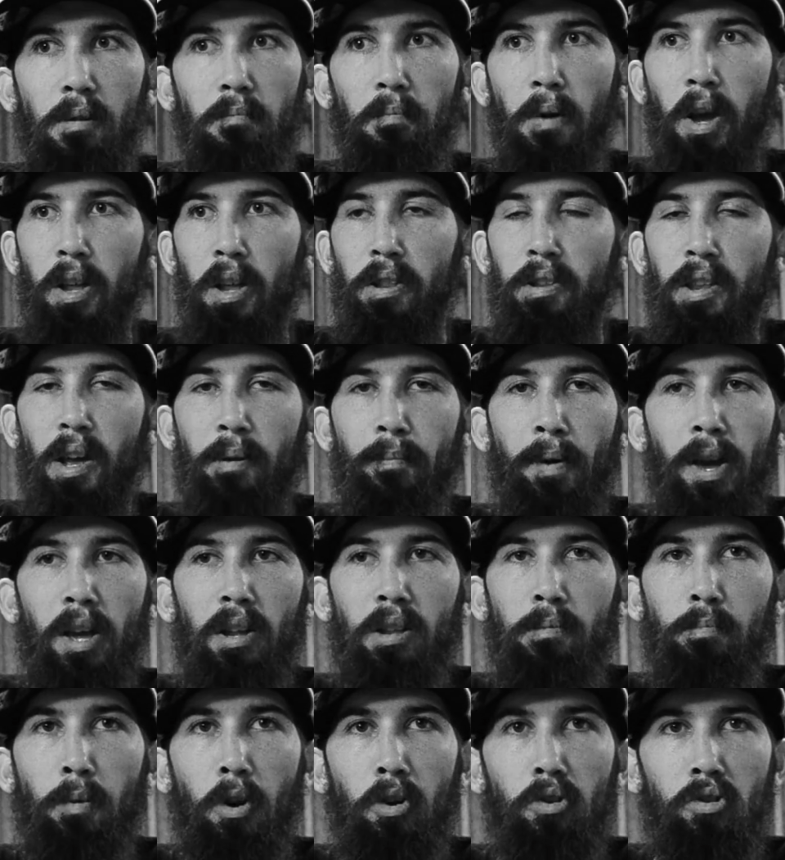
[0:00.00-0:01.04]
I set my
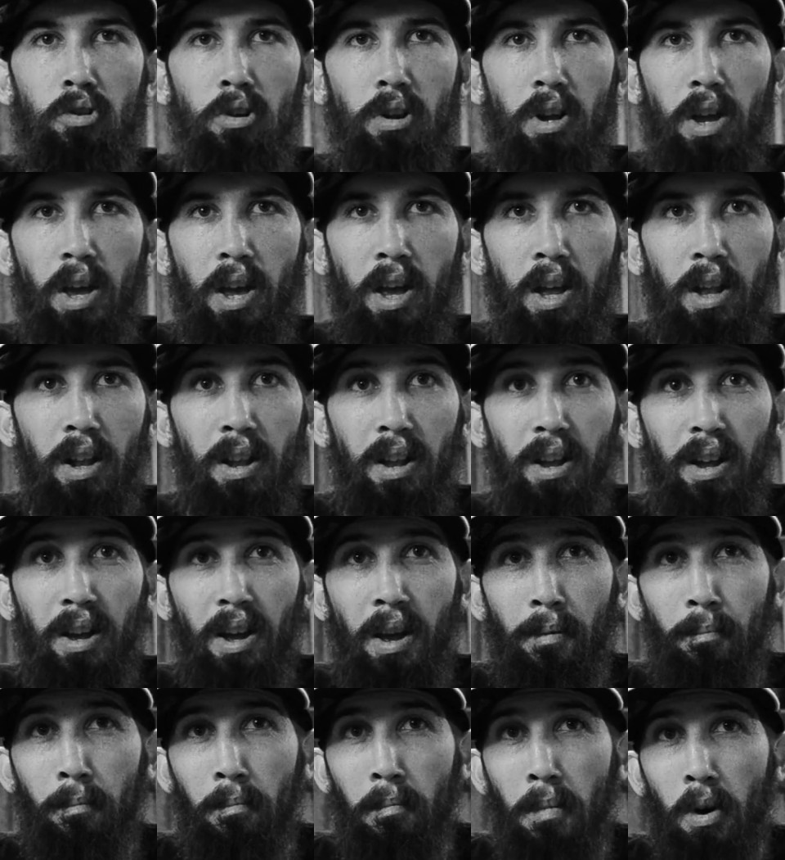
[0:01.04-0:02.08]
exposure, and
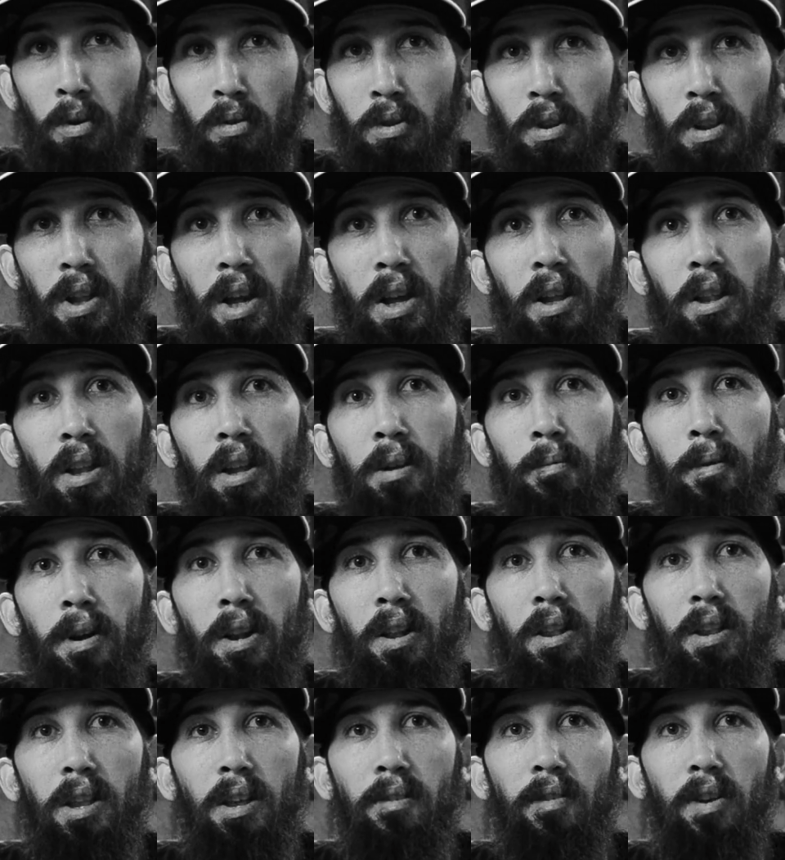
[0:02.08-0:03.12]
I'm going to
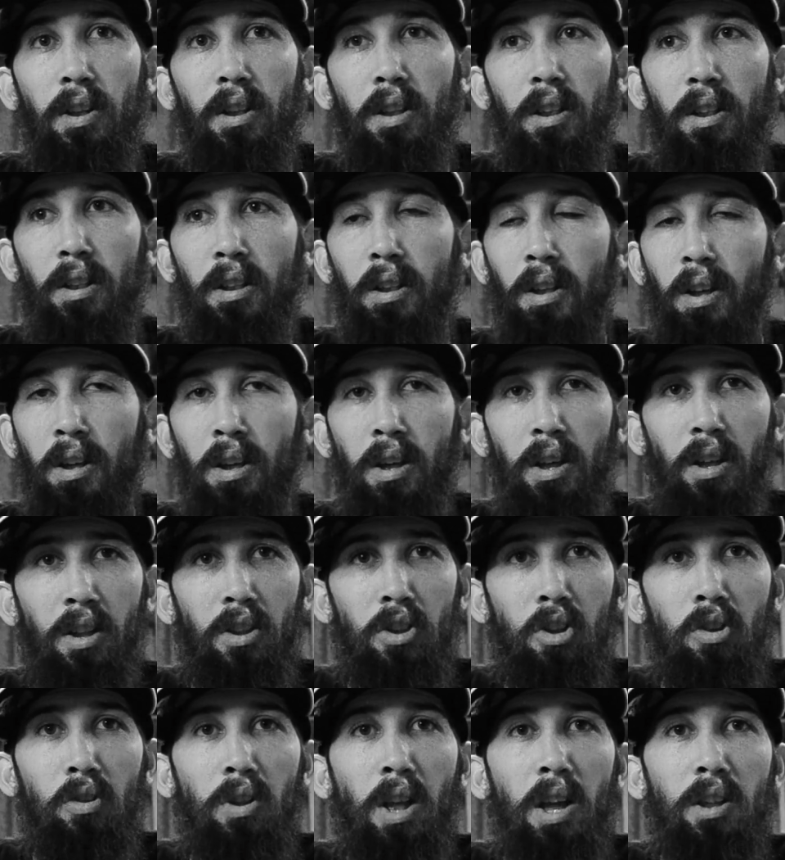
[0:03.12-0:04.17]
leave it.
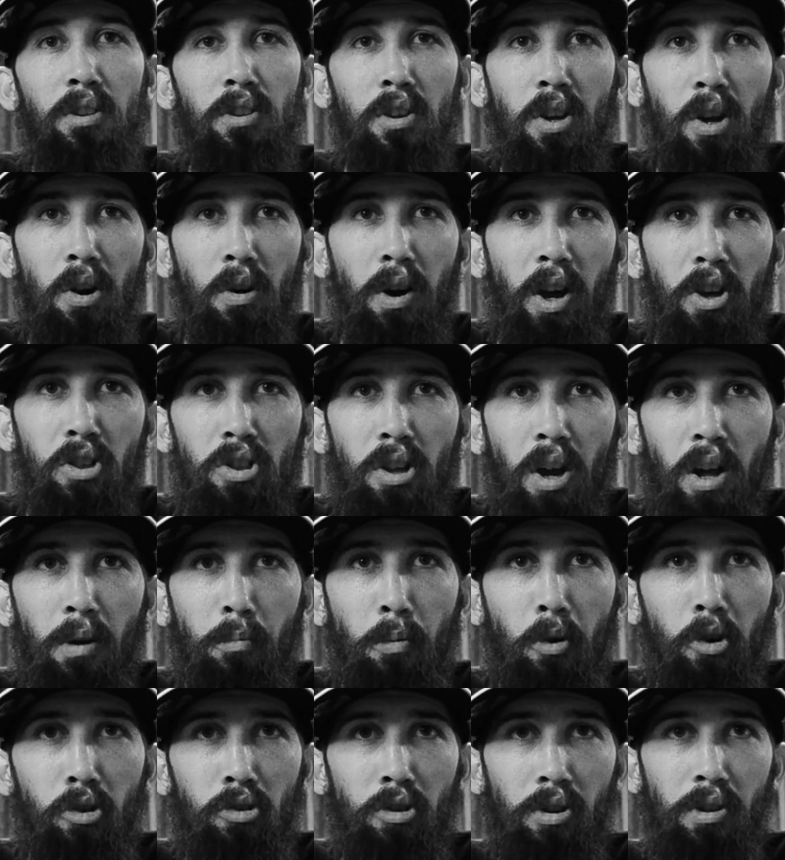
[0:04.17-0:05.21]
2 days ago, I shot a
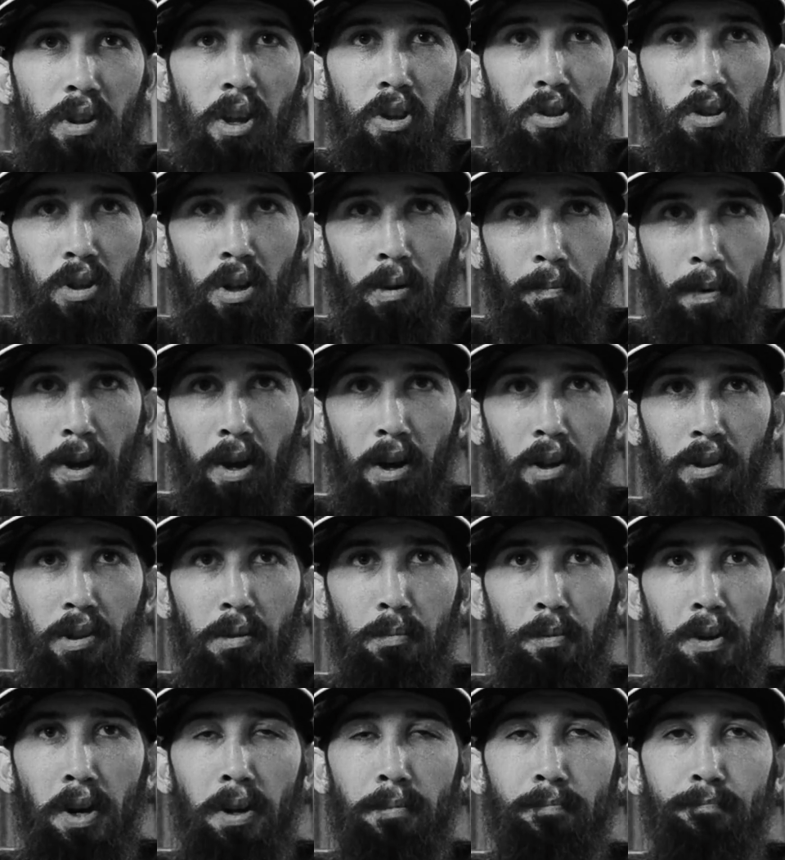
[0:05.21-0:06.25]
portrait session on my
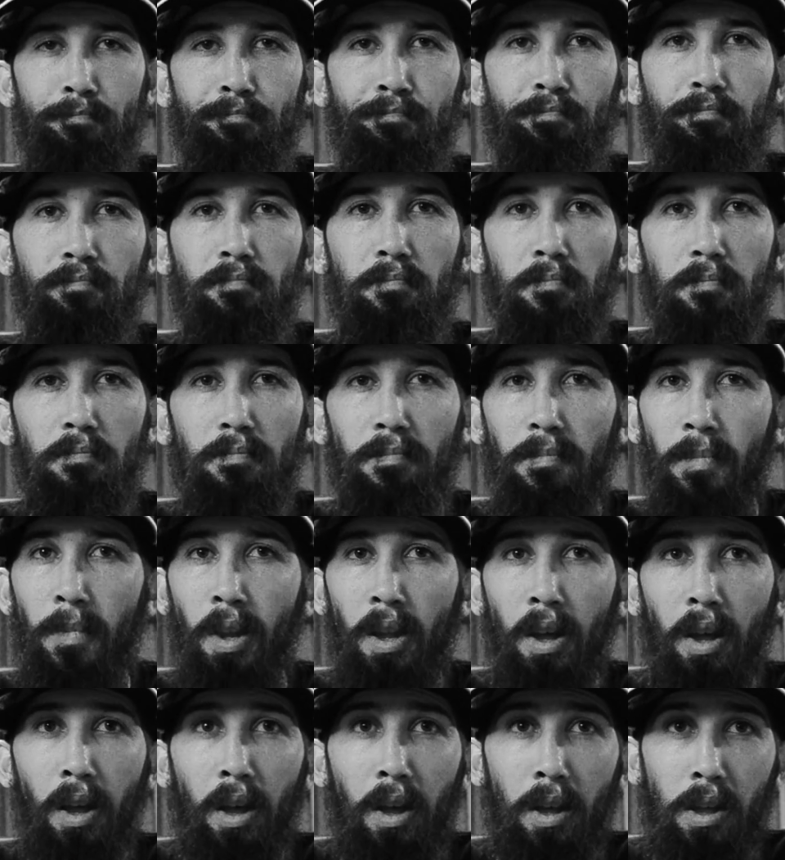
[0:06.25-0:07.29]
Hasselblad.
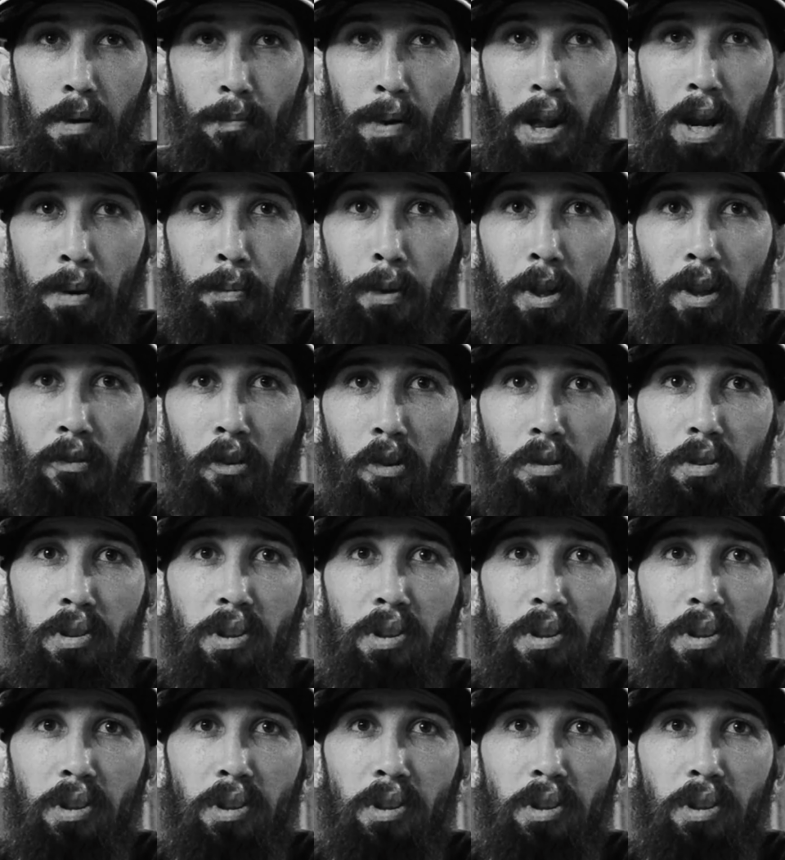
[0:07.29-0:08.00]
You better believe it was